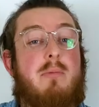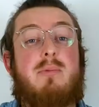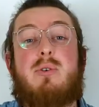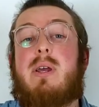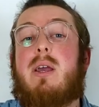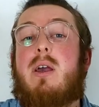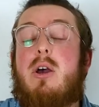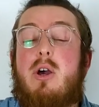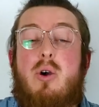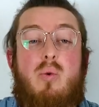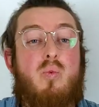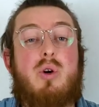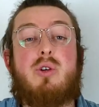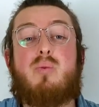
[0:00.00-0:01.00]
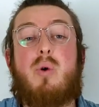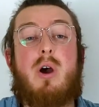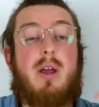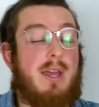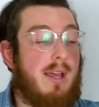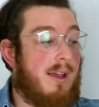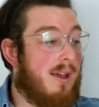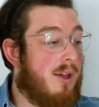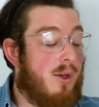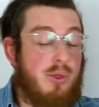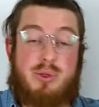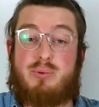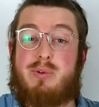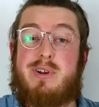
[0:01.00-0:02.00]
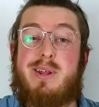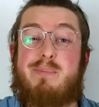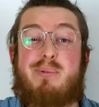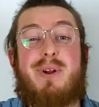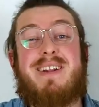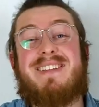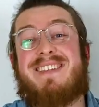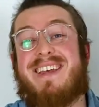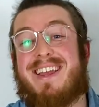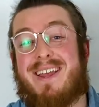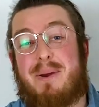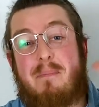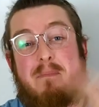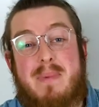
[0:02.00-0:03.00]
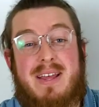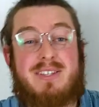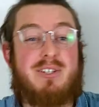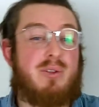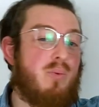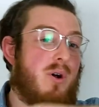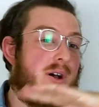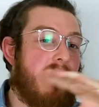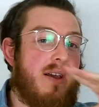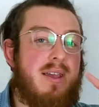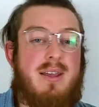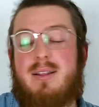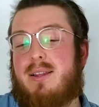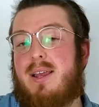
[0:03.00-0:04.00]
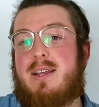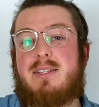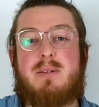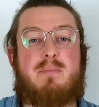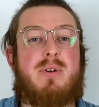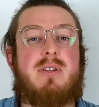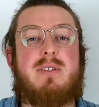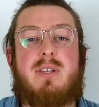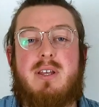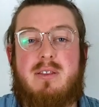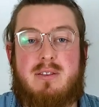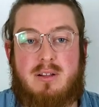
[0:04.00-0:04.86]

doing woodworking, 3D printing, metalworking, laser printing, the